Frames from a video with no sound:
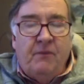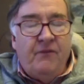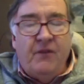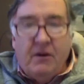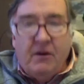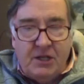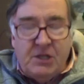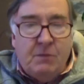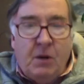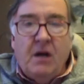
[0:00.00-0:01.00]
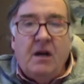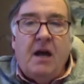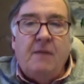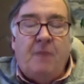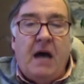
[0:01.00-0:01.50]
very smart
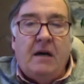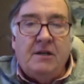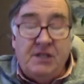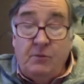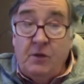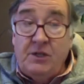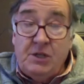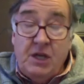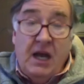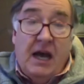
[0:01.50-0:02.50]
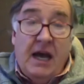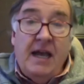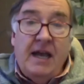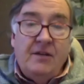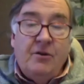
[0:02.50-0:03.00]
on policy, which I
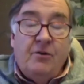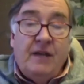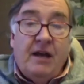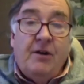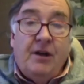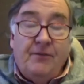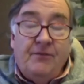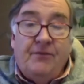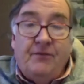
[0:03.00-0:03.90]
had no doubt of